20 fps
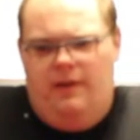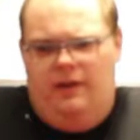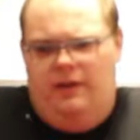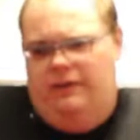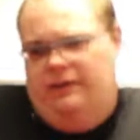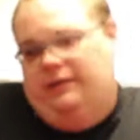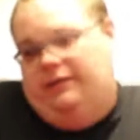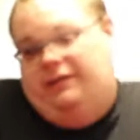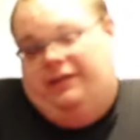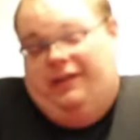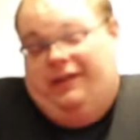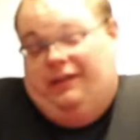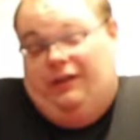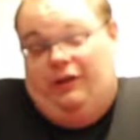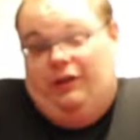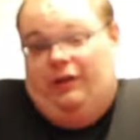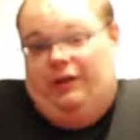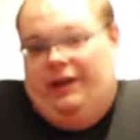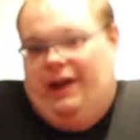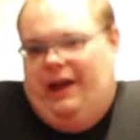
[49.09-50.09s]
Season
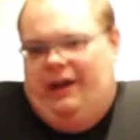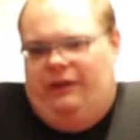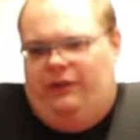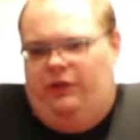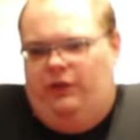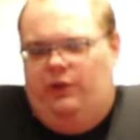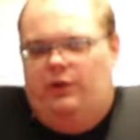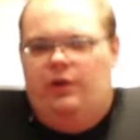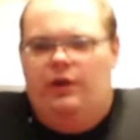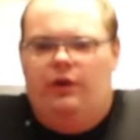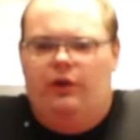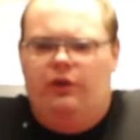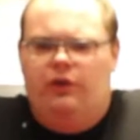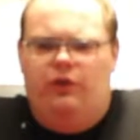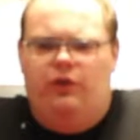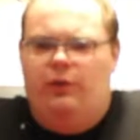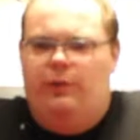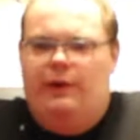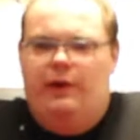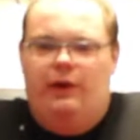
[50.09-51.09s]
could last 2 years,
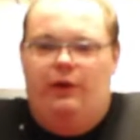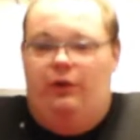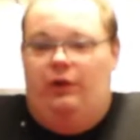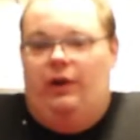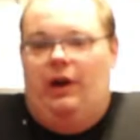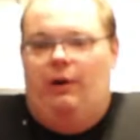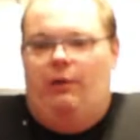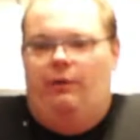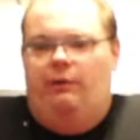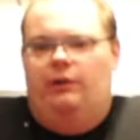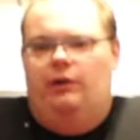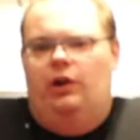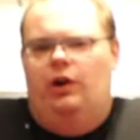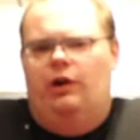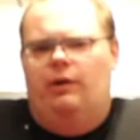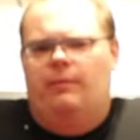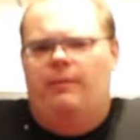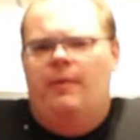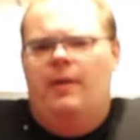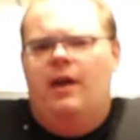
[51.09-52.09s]
3 years, however long.